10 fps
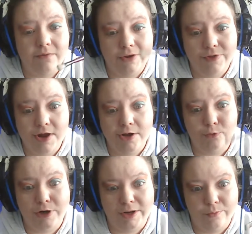And then
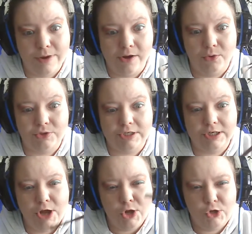when it melts,
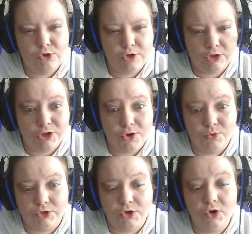you get
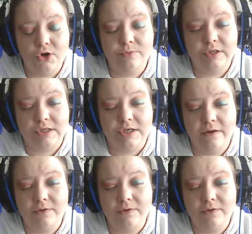those herbs and stuff.